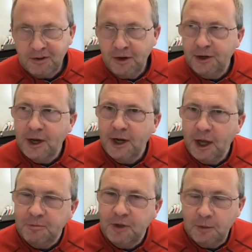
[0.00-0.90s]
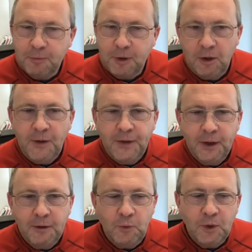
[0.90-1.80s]
So not uptake, but
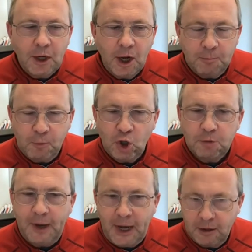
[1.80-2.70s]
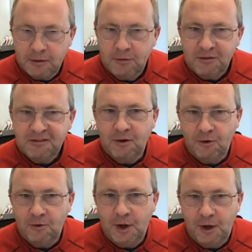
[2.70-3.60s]
we got a lot of pushback.
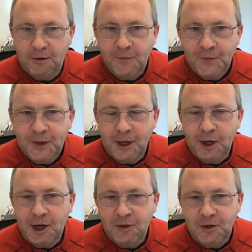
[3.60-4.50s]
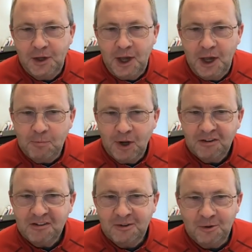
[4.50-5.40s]
So uh, a lot of the A
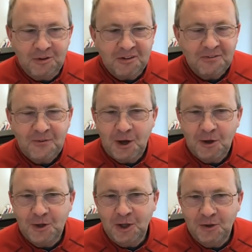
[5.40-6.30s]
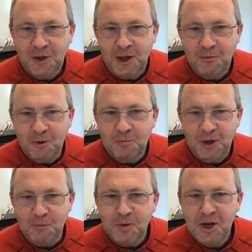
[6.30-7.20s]
plus students felt that they were
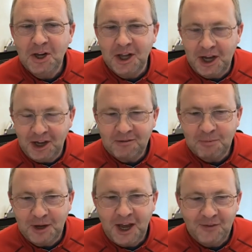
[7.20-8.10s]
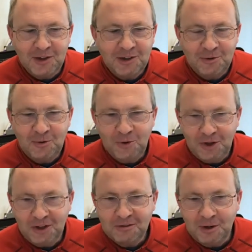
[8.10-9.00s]
being penalized by having to do
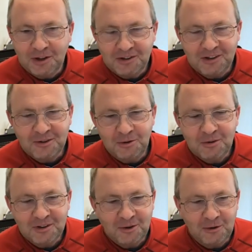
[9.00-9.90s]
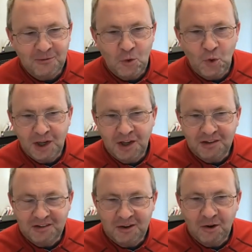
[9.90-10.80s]
this, right? Because the students were sort of viewing it
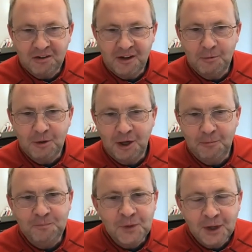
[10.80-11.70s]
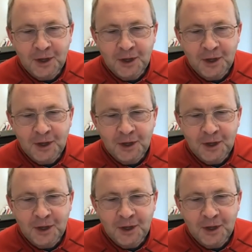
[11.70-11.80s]
as zero sum game.